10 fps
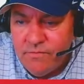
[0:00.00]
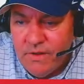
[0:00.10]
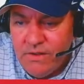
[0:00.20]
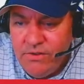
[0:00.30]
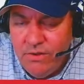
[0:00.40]

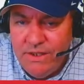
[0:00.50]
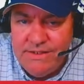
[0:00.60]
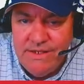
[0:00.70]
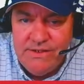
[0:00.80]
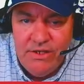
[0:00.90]
Julian
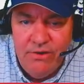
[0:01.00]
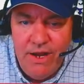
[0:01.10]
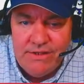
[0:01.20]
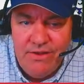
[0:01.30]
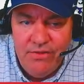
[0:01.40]
says,
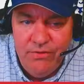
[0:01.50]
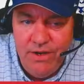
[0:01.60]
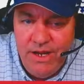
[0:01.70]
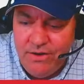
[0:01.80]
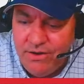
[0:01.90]
congrats on
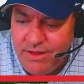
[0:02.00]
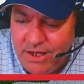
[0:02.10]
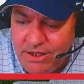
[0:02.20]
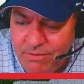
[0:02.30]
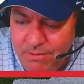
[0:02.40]
300.
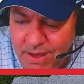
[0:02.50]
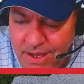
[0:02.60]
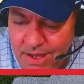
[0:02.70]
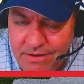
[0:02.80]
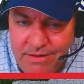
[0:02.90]
Thank you, my
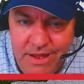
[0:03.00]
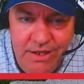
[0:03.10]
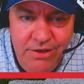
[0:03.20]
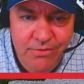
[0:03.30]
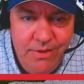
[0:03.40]
man.
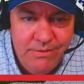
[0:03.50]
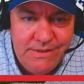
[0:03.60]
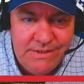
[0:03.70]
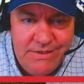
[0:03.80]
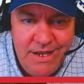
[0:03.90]
Thank you. That was
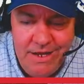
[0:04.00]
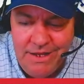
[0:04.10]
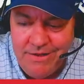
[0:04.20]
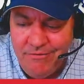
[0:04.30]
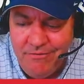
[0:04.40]

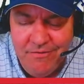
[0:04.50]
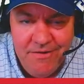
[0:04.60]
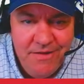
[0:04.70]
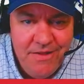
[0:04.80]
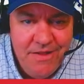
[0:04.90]
exciting.
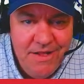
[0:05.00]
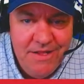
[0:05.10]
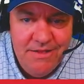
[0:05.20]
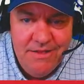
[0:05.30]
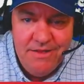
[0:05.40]

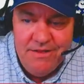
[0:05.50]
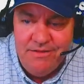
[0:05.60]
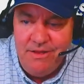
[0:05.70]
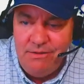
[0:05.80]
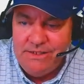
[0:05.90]
That was